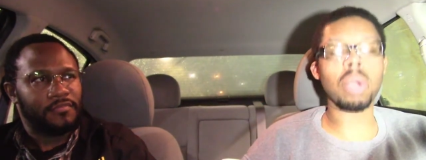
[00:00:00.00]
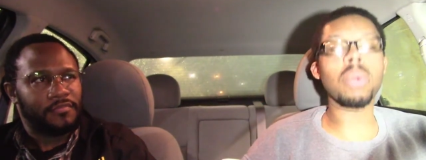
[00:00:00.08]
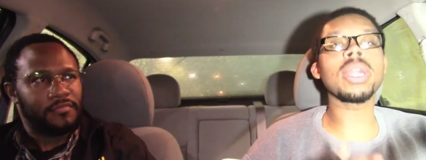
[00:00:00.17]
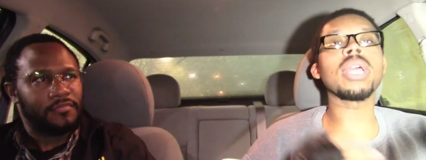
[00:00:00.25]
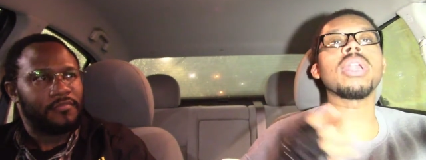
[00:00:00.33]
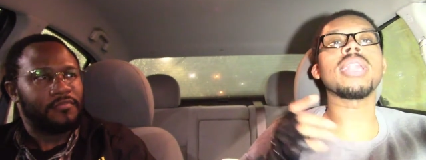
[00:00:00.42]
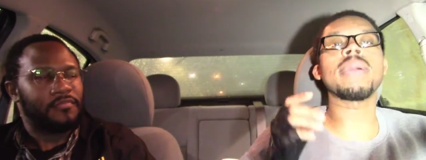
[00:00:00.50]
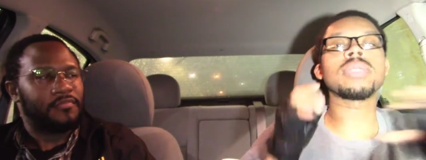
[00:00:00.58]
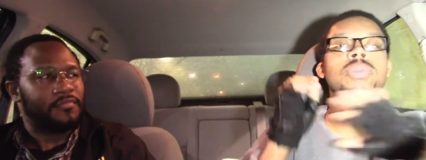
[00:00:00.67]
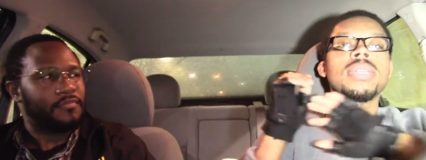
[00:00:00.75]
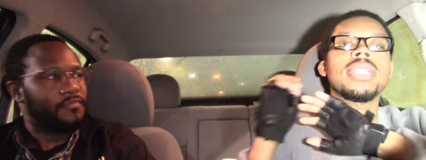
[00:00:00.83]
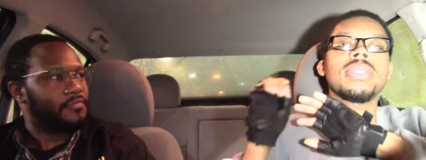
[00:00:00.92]
Speaker 1: Oh no no that
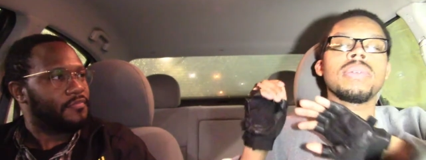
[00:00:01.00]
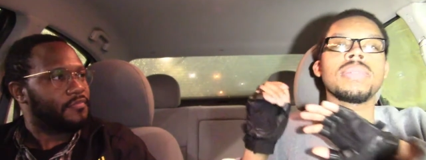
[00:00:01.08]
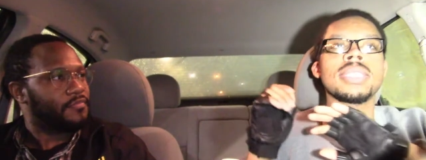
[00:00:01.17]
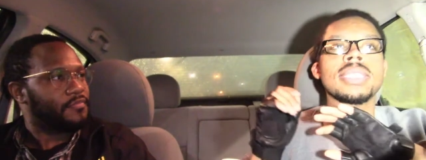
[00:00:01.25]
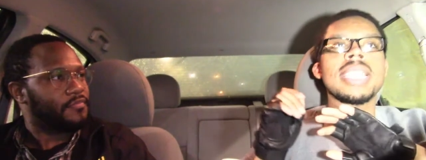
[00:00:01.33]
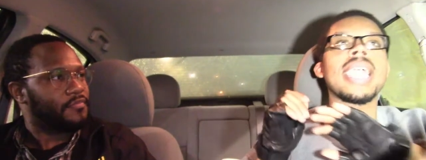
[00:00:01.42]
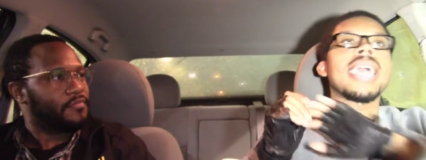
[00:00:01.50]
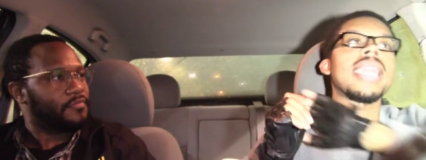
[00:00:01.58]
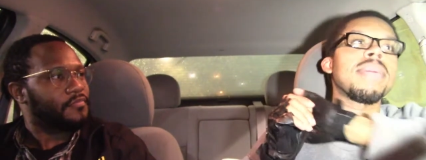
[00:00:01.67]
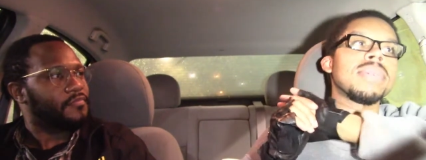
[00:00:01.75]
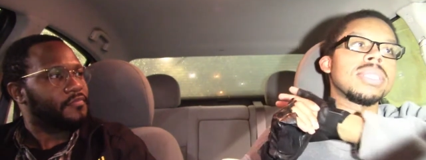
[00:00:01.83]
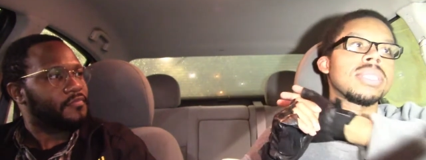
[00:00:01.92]
was when was yeah
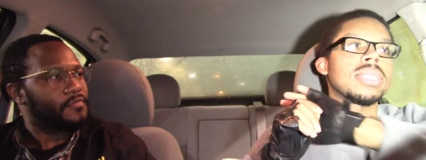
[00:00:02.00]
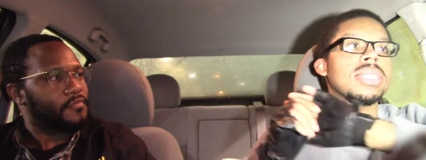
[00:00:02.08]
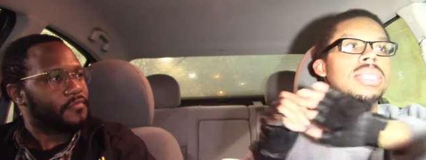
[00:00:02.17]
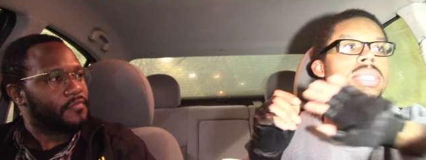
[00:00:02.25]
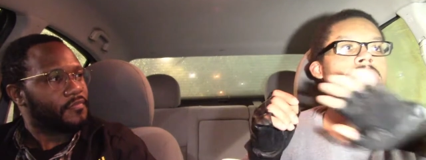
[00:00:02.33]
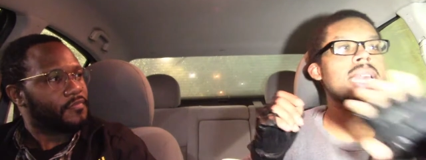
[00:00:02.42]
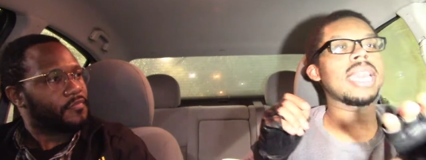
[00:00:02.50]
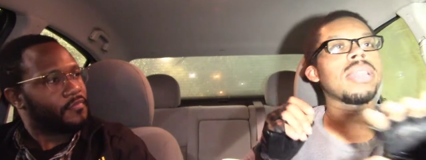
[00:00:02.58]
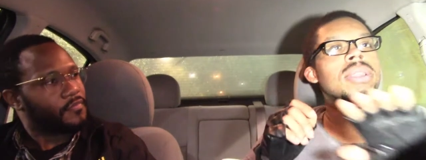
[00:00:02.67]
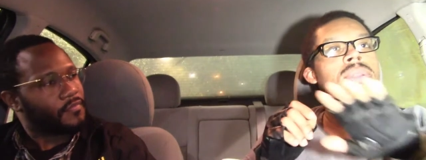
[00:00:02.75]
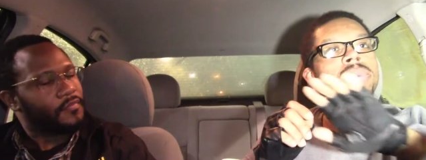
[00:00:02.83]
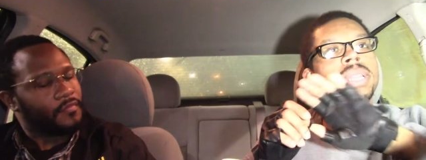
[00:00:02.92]
that was
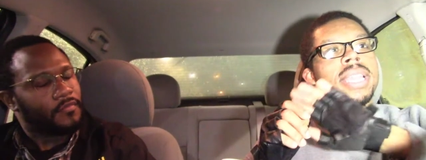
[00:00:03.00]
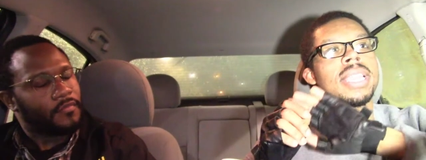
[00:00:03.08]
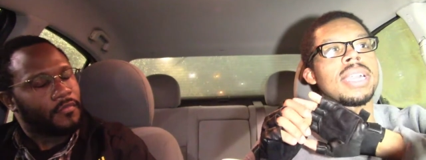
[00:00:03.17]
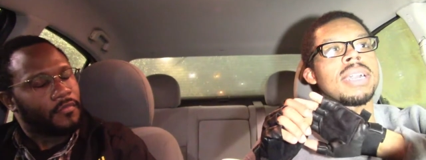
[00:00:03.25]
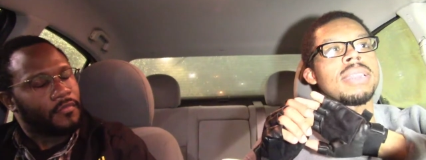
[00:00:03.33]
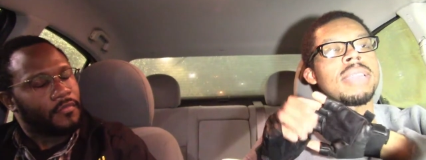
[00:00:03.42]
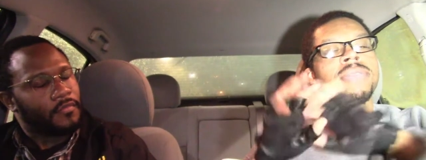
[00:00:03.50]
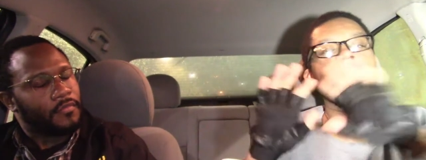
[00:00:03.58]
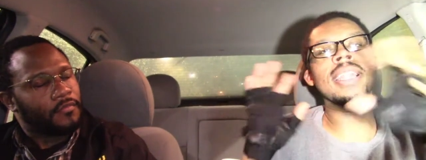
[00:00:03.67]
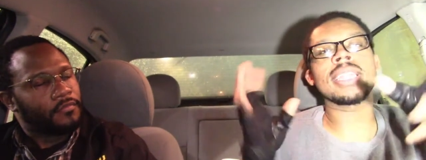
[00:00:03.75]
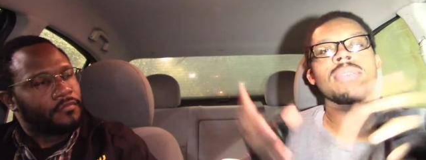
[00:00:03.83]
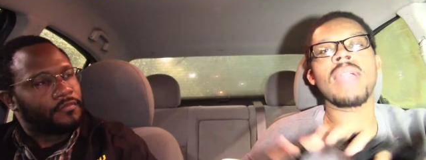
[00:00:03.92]
later when they uh they
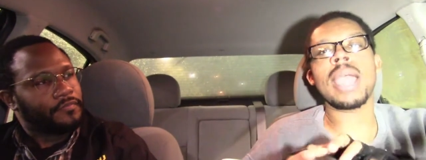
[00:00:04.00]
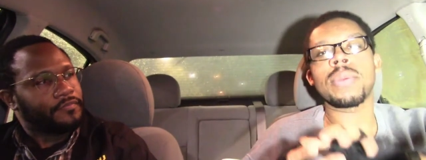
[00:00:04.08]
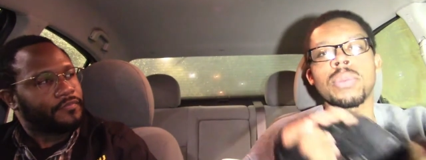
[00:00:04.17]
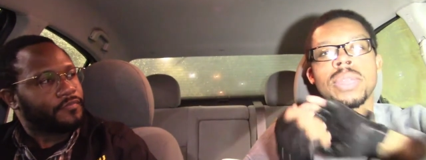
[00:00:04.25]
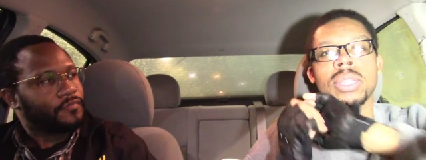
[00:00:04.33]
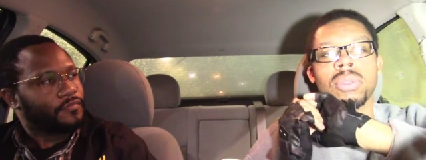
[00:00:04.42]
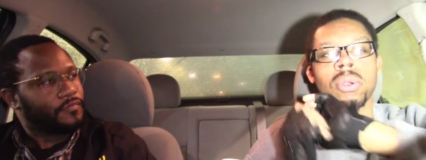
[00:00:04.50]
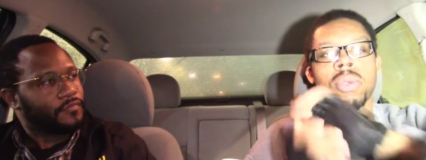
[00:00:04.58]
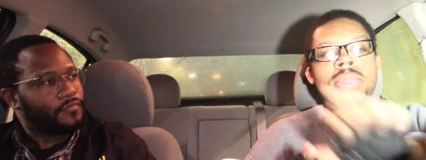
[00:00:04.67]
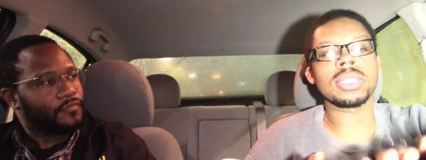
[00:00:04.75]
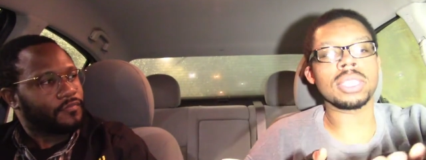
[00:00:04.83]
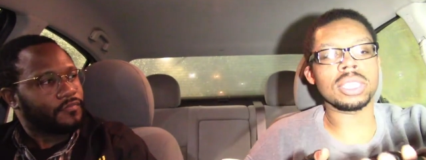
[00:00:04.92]
finally grab him and throw
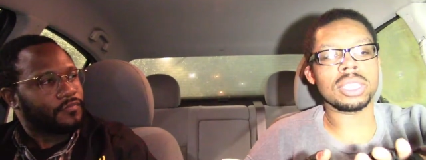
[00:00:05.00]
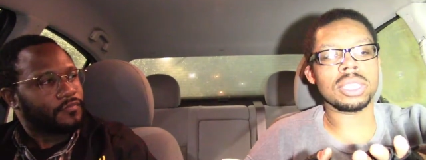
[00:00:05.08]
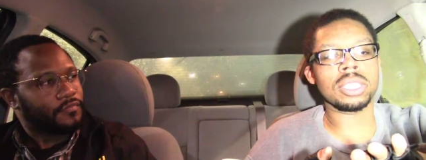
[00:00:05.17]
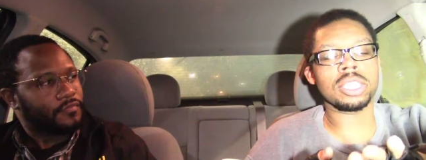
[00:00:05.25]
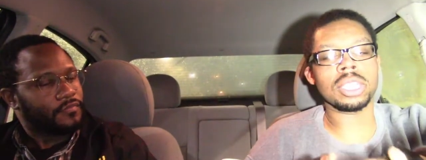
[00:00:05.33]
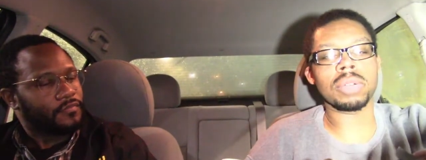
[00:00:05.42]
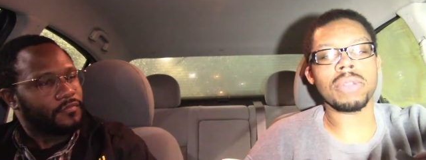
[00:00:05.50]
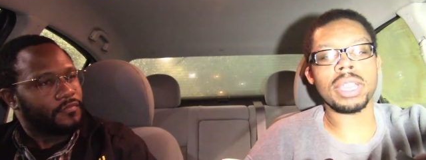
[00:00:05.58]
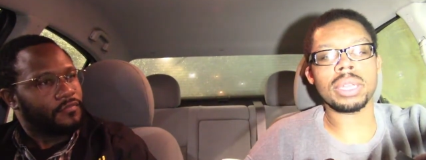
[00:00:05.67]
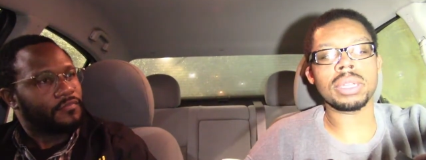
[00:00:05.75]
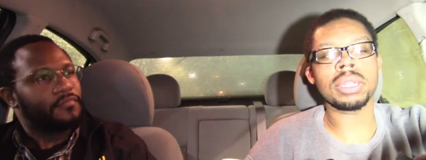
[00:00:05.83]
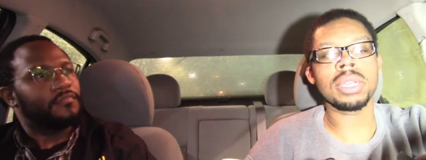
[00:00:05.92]
him into the generator,